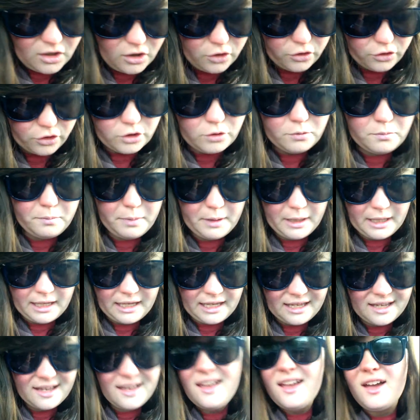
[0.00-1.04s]
Group
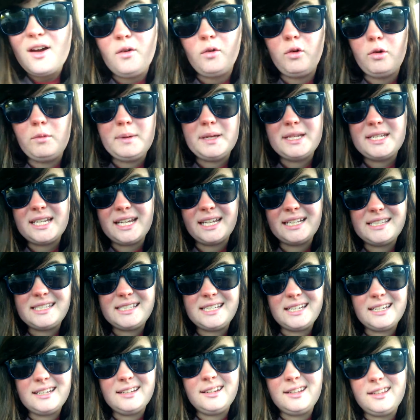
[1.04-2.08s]
B will be
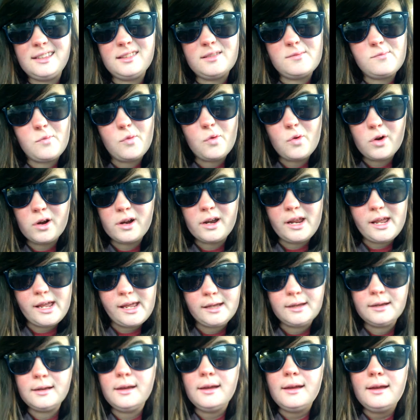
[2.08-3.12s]
tested in the
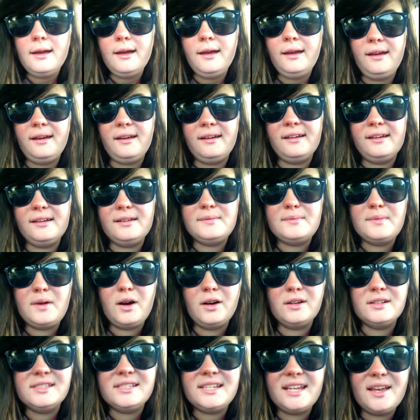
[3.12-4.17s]
morning
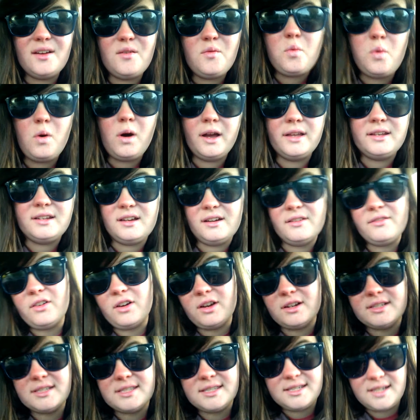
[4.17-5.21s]
on day 1 of
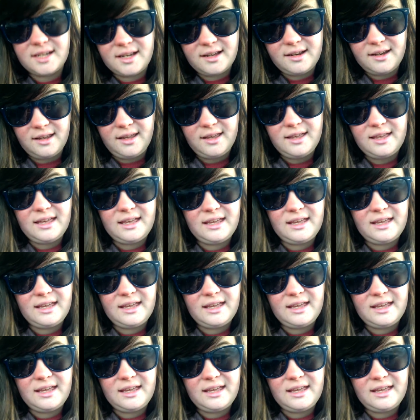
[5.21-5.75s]
our study